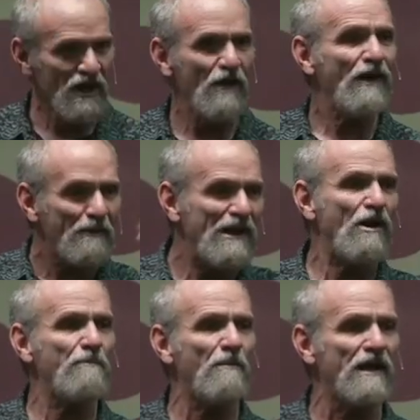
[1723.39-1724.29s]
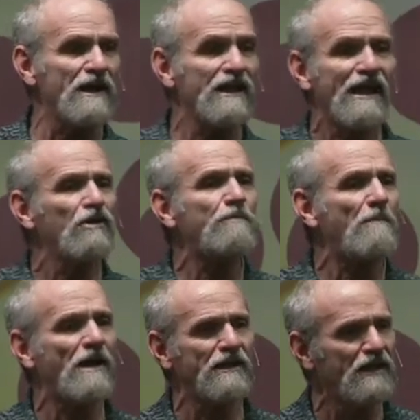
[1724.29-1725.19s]
uh, clients for him,
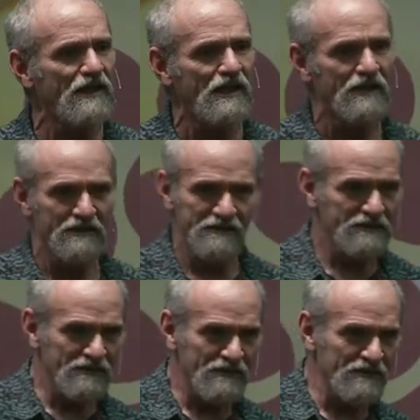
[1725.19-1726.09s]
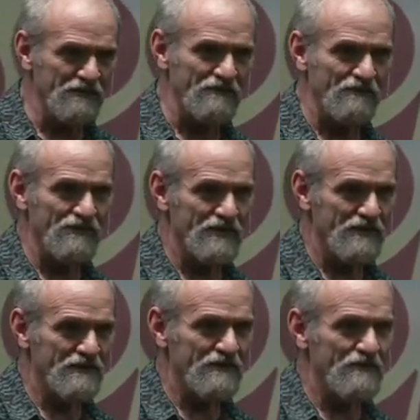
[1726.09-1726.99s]
man, I, I was his best
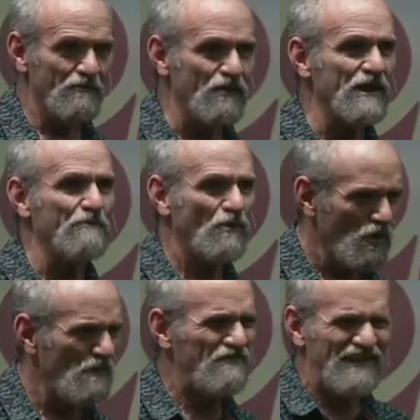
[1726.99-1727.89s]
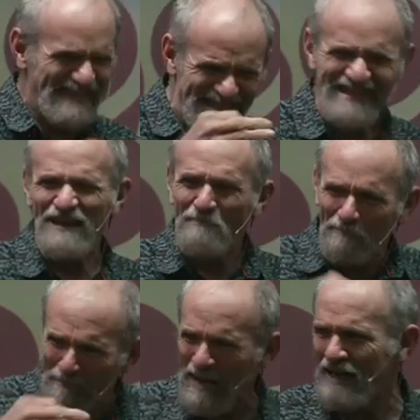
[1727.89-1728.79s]
propaganda. No. Uh,
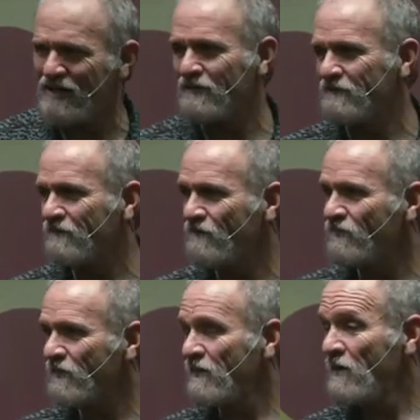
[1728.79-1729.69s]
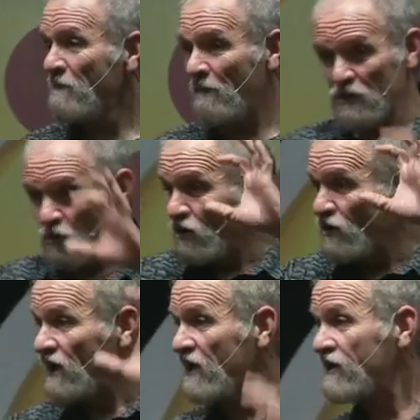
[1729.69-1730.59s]
because he
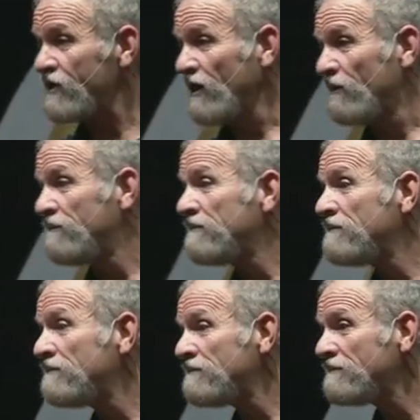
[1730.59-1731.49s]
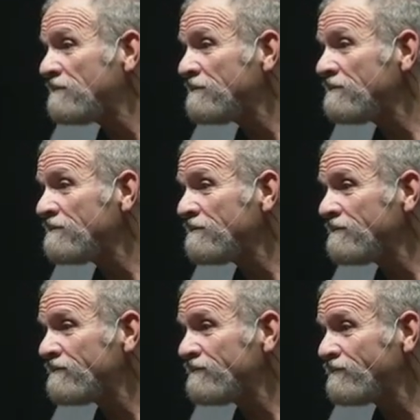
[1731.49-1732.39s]
was really good what he did,
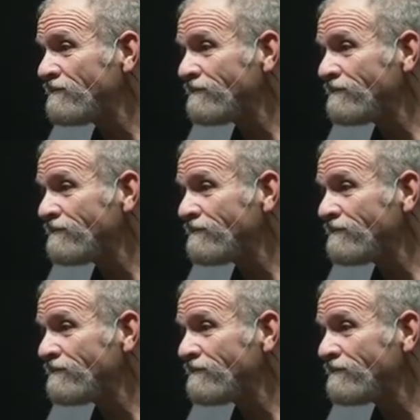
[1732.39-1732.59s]
but his